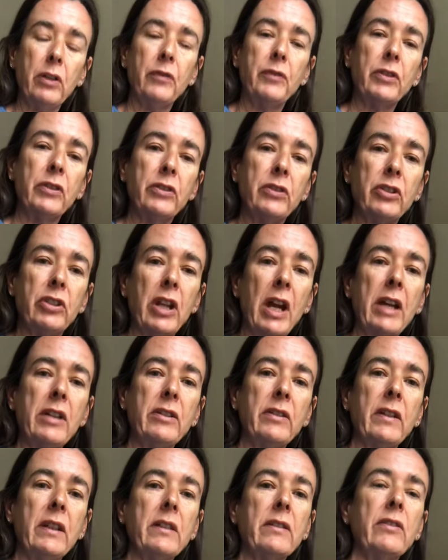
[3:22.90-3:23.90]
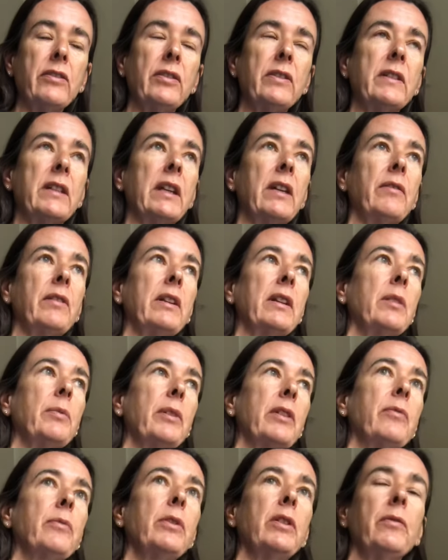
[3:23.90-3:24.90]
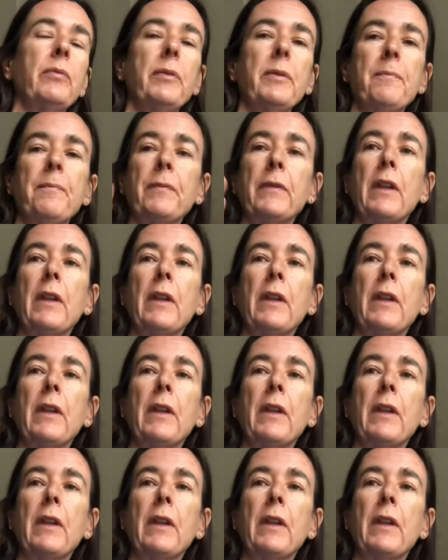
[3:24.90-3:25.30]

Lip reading: just to change things and just to give a little bit of movement.